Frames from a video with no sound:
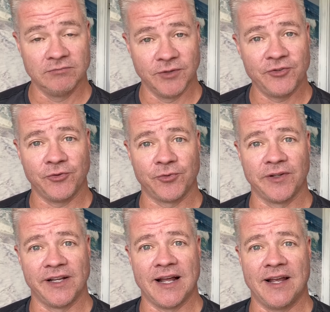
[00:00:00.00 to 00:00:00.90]
which is
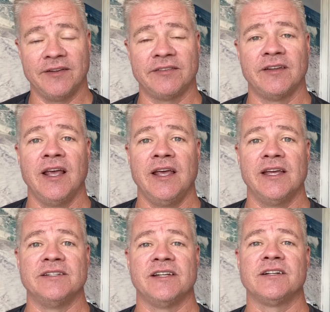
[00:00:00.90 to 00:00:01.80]
really nice.
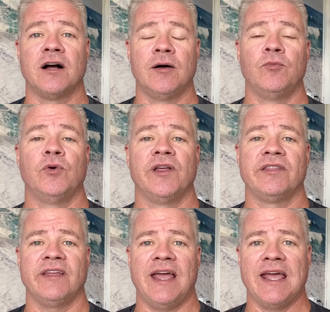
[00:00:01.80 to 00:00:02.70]
It did come
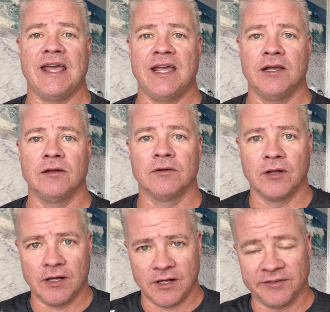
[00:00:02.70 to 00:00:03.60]
with a
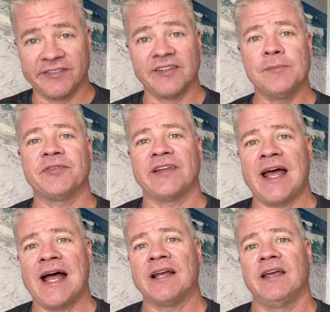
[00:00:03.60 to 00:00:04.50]
sleep
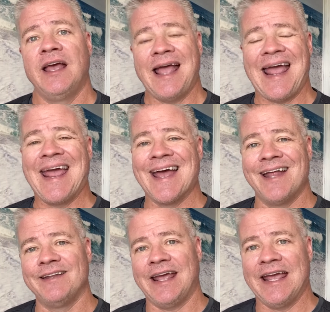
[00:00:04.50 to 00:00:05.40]
sack
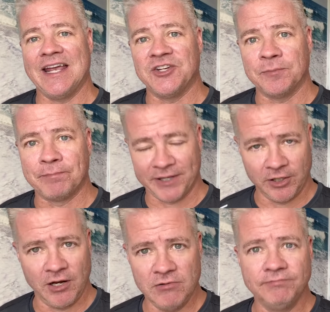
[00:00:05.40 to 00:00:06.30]
and a
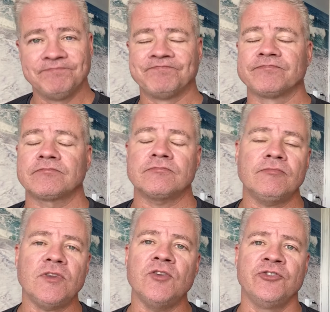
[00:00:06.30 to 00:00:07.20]
pillow.
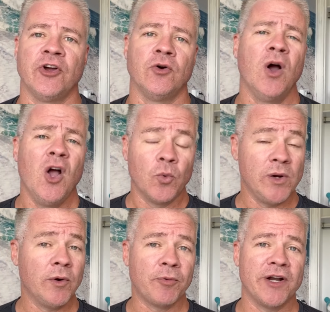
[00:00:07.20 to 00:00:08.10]
So we
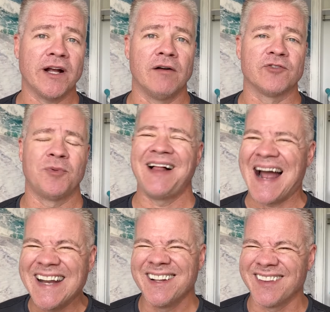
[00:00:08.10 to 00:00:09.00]
were pretty comfortable.
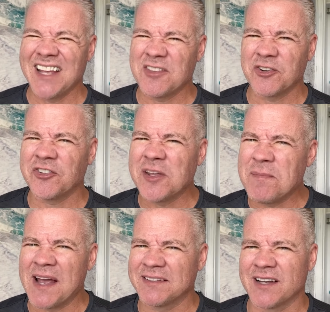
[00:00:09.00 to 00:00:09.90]
I didn't like their sleep
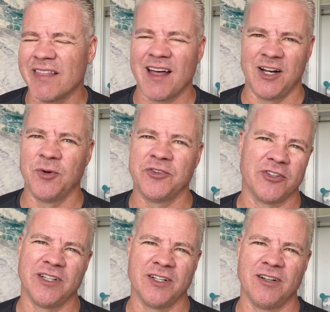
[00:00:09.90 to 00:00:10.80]
mask. I thought it was a
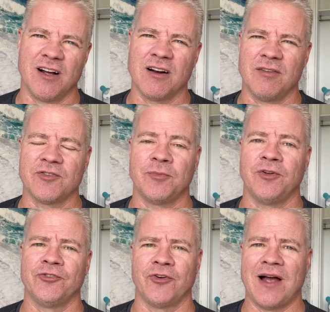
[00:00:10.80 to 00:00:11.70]
little uncomfortable,
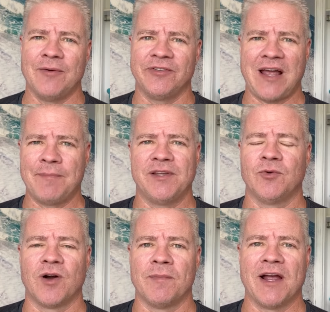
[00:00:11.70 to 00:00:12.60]
so I was happy to
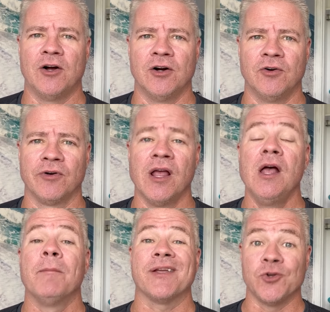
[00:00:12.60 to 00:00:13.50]
wear my own.
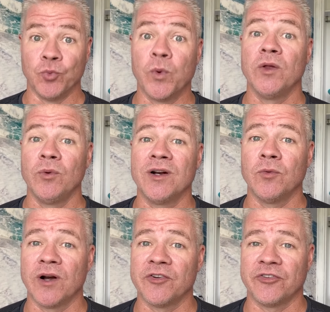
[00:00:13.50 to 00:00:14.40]
But you will want to
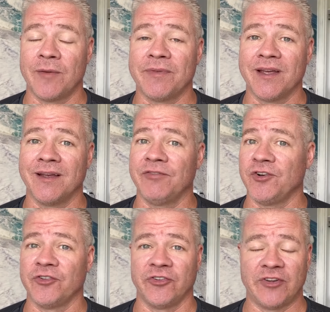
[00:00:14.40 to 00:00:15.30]
wear something if you're
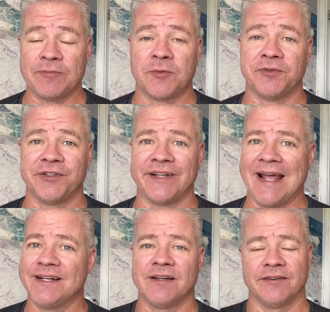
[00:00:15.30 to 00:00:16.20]
susceptible to
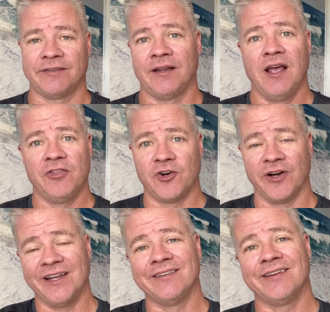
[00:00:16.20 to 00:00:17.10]
light, because there
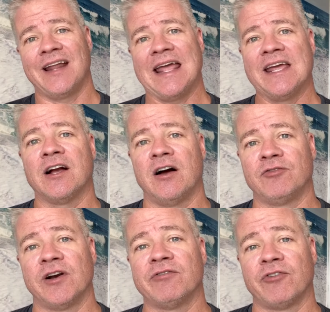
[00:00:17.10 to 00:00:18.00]
isn't a
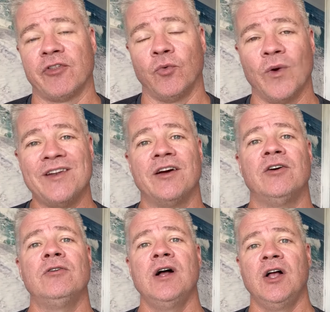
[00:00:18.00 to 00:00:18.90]
covering for the
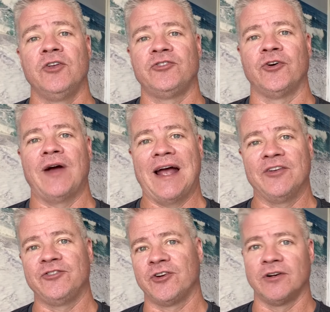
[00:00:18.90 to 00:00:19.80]
window. So
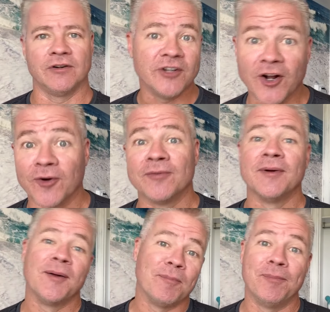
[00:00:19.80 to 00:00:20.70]
as you're,
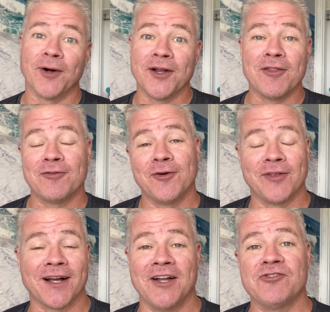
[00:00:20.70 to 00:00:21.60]
booking through the
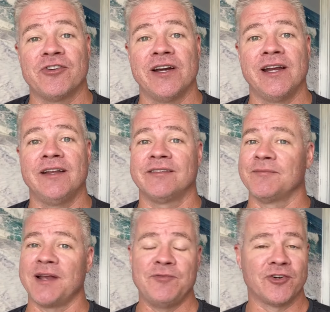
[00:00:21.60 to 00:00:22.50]
country,
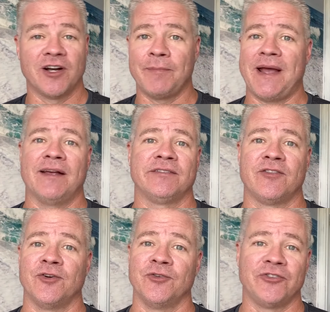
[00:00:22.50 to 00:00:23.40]
sometimes you're going to pass
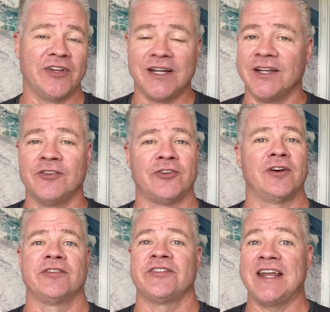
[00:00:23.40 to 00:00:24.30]
through cities or
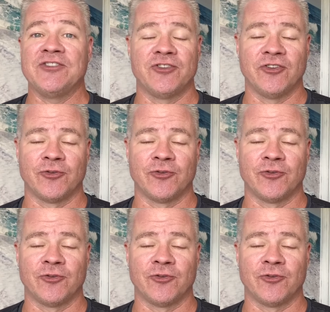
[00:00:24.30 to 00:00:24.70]
stations or